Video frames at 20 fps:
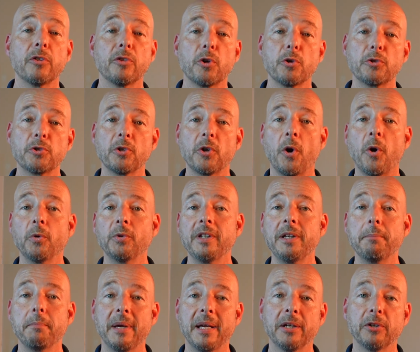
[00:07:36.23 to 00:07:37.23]
those are
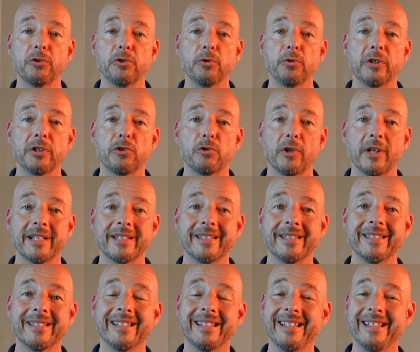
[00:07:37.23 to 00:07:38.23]
only mailed to
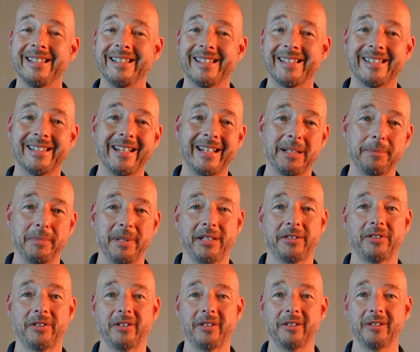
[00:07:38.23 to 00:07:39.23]
addresses inside
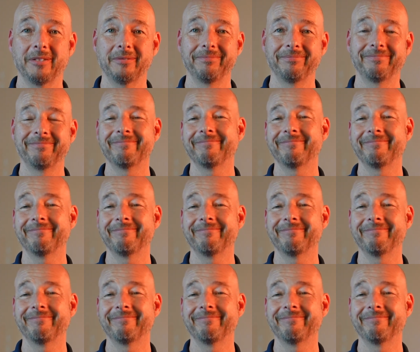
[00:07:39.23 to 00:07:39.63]
Mexico.